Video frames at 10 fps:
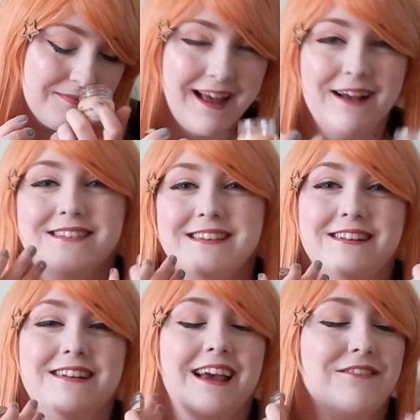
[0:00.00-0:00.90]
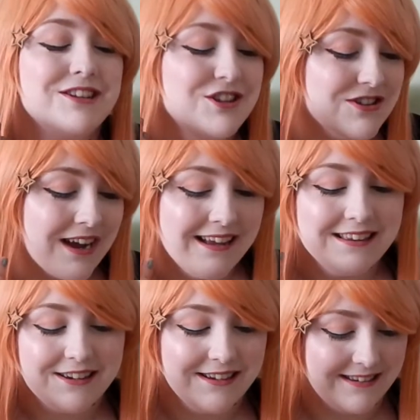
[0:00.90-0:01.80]
Absolutely, I wish you
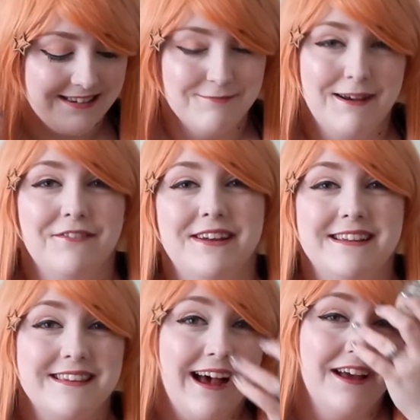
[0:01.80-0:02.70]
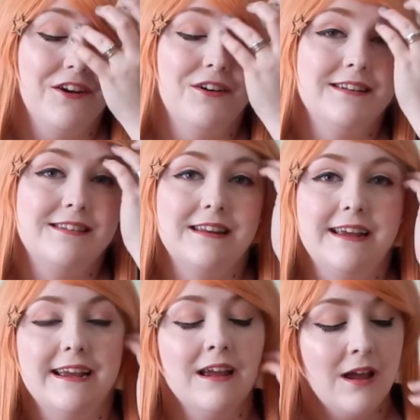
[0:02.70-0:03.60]
guys could smell these, and
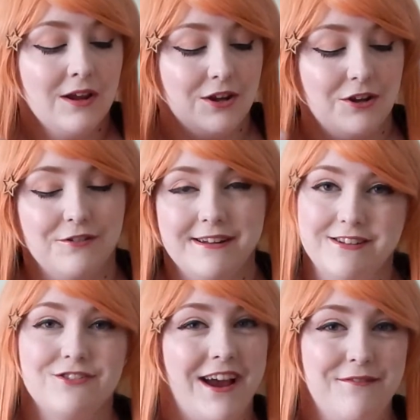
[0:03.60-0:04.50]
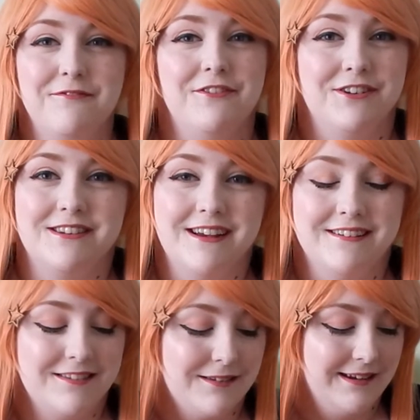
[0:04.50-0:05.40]
honestly you need to try them for
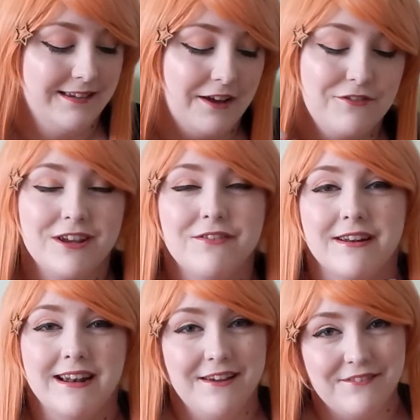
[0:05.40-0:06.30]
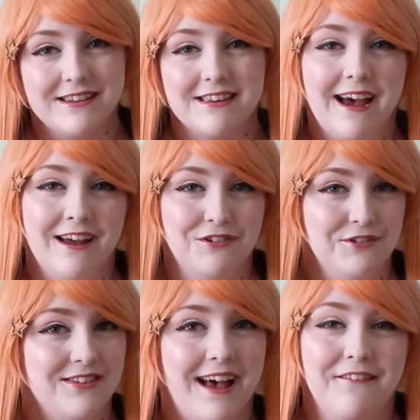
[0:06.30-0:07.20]
yourselves because I've not even lit these
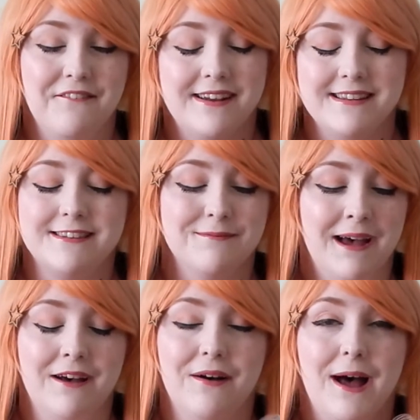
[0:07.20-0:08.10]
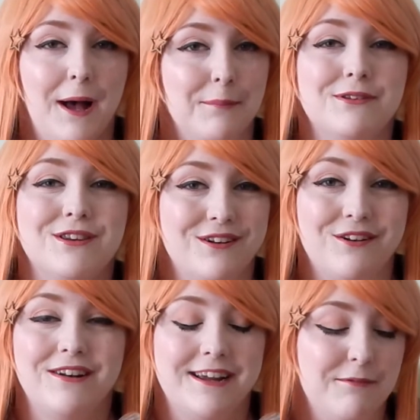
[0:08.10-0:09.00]
candles and they smell
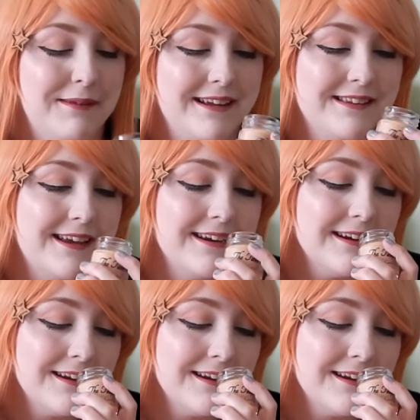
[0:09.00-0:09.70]
absolutely amazing.